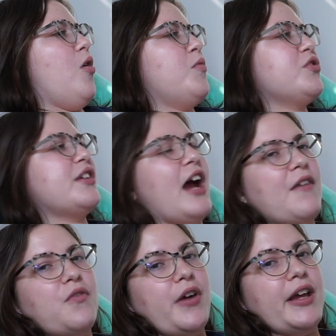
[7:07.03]
Almost
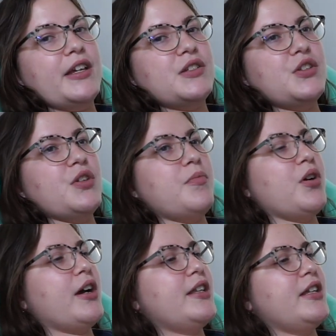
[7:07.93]
halfway into the
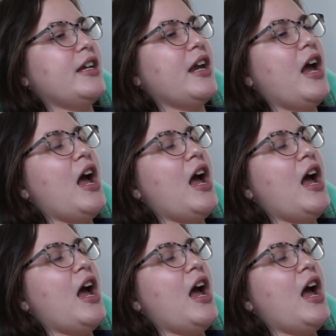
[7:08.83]
book, I think.